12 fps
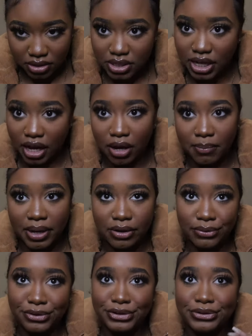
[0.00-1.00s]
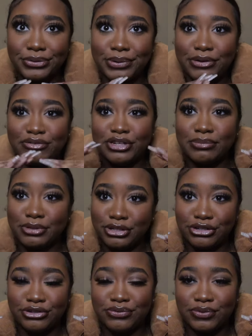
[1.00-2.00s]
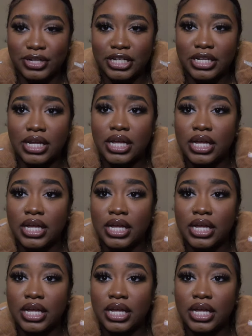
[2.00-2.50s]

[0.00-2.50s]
check out my grill they finna be straight